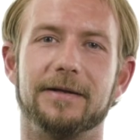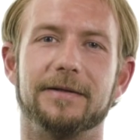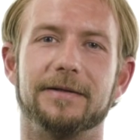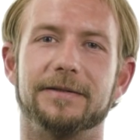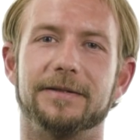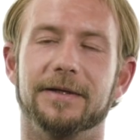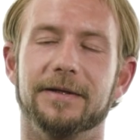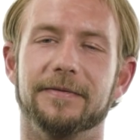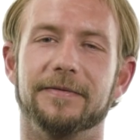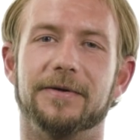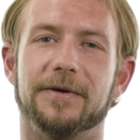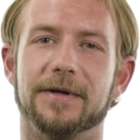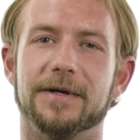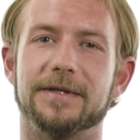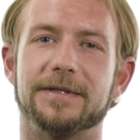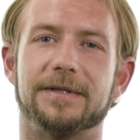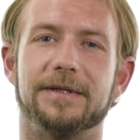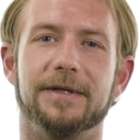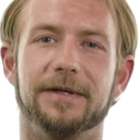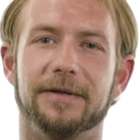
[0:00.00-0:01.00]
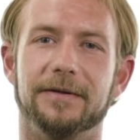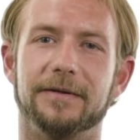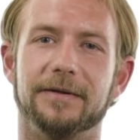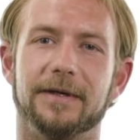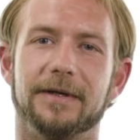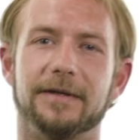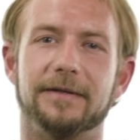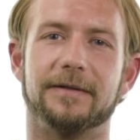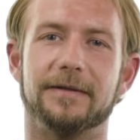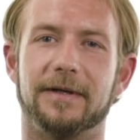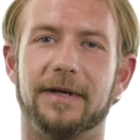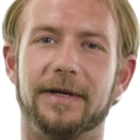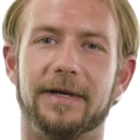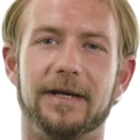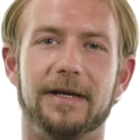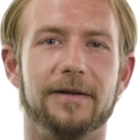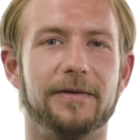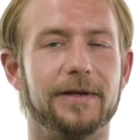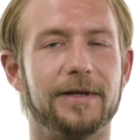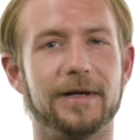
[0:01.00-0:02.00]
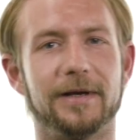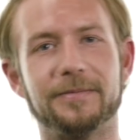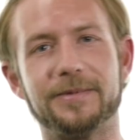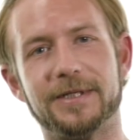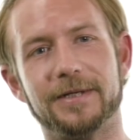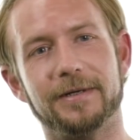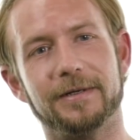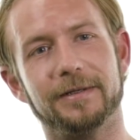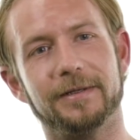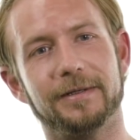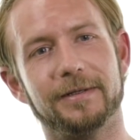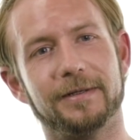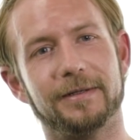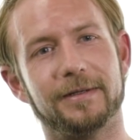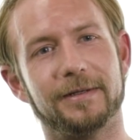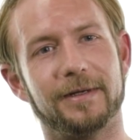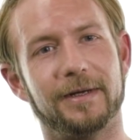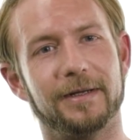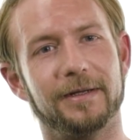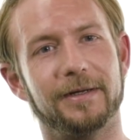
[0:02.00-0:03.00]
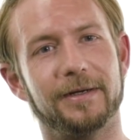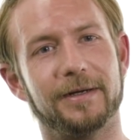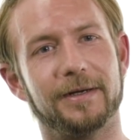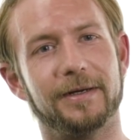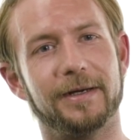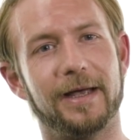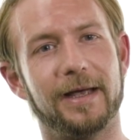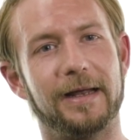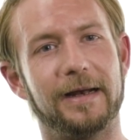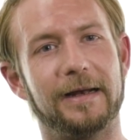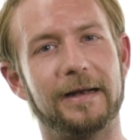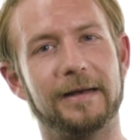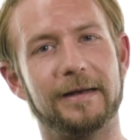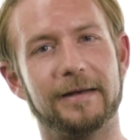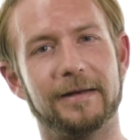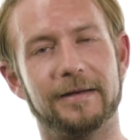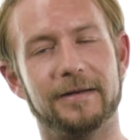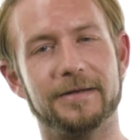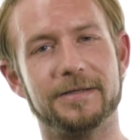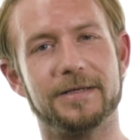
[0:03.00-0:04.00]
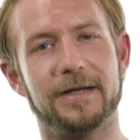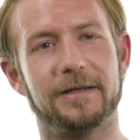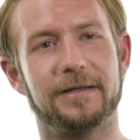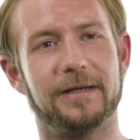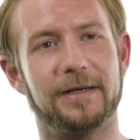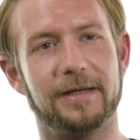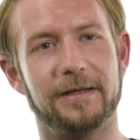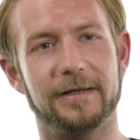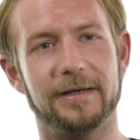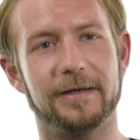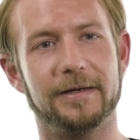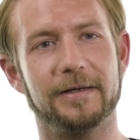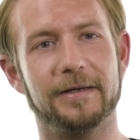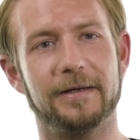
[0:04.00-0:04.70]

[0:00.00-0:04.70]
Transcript: So of course, you know, I, I get in the dumpster and, and look again, and there's nothing in there.